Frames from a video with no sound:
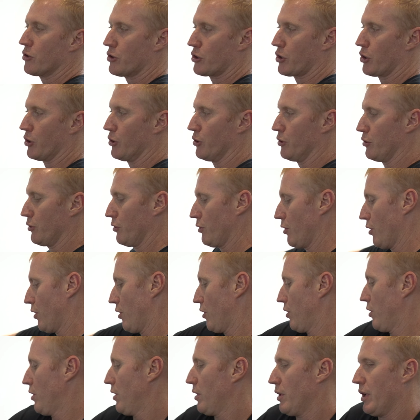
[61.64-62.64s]
two
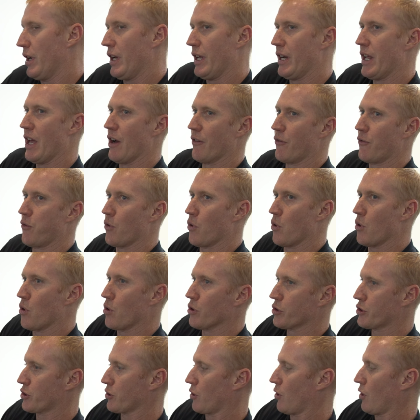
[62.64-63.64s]
and our
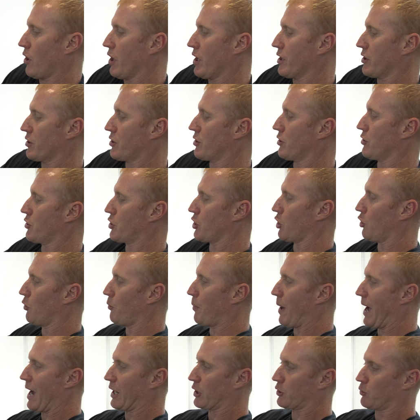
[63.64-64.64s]
four size gel
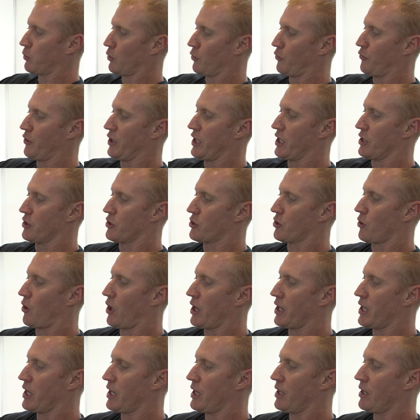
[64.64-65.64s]
packs will fit
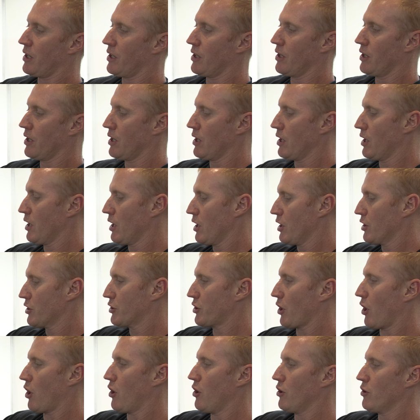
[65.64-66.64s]
inside here.
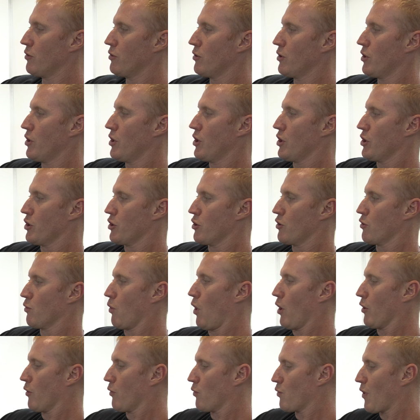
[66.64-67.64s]
So you
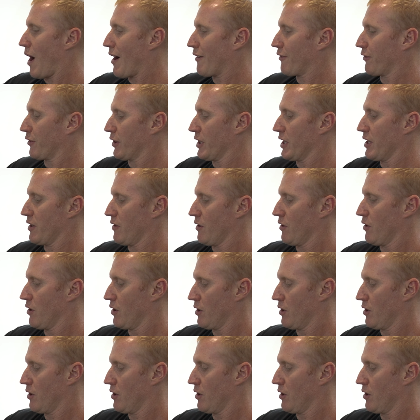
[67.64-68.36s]
want roughly